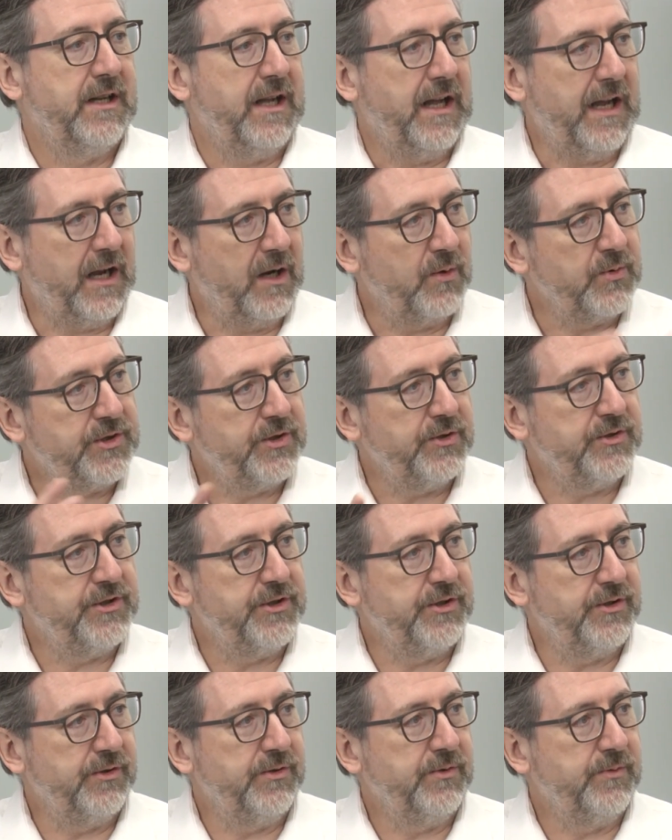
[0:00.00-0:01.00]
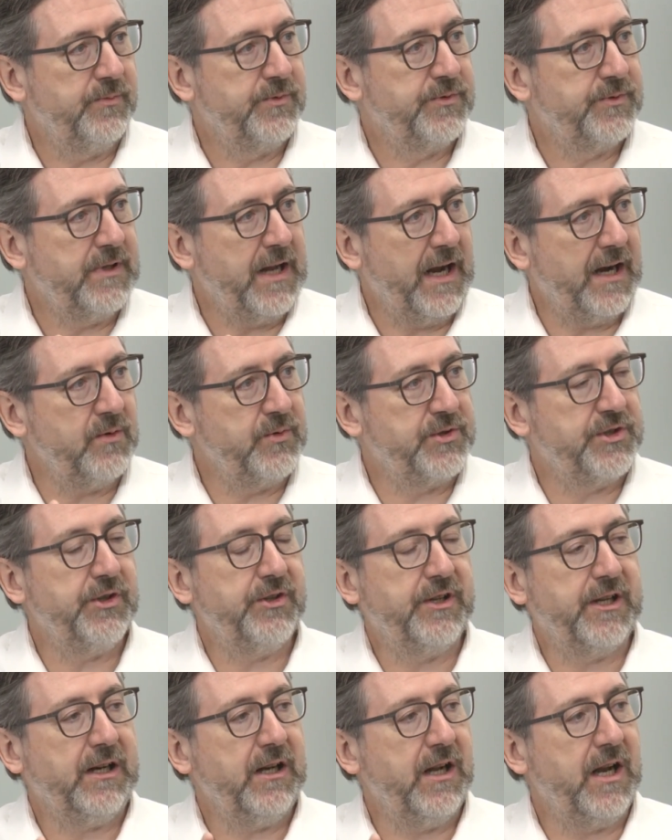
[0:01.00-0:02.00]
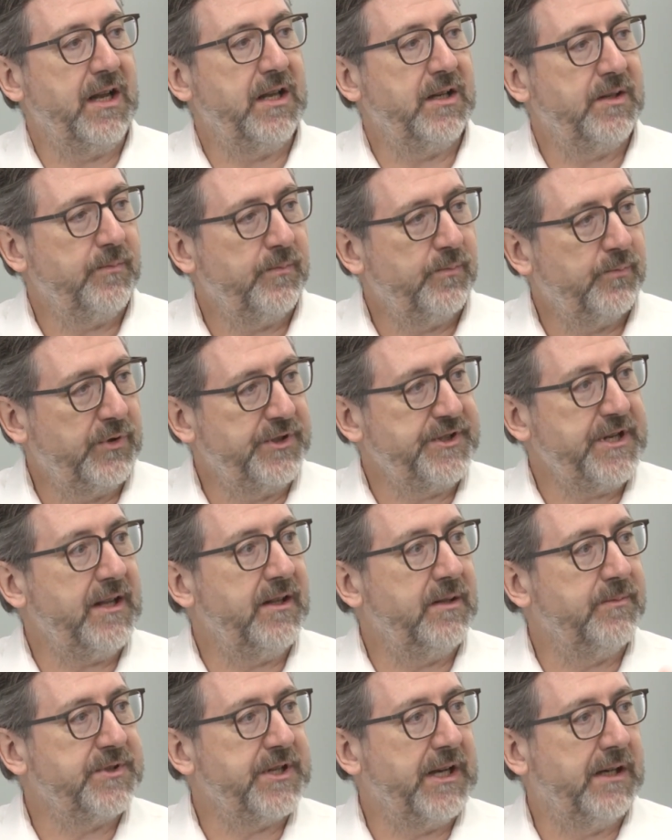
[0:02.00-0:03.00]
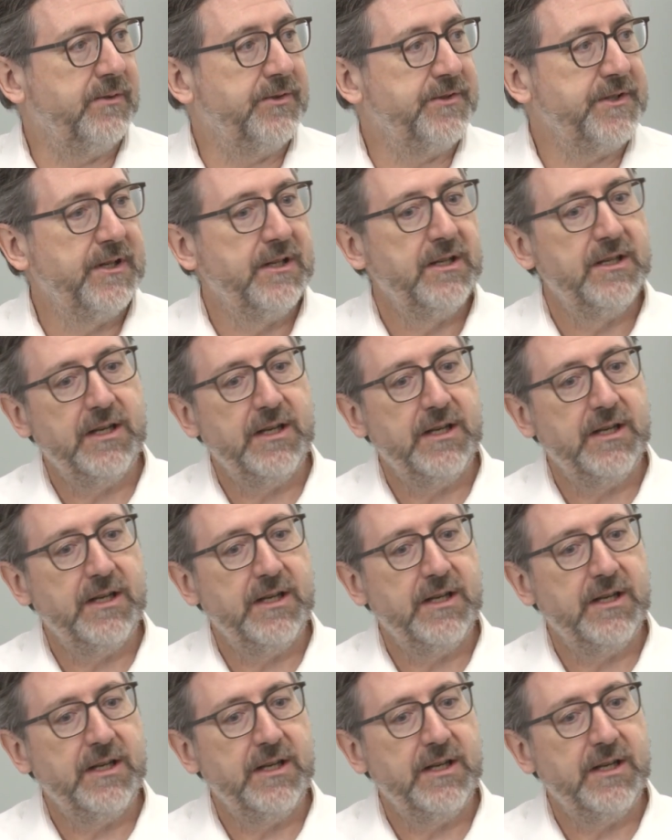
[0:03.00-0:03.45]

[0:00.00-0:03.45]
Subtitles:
How should the client protect themselves?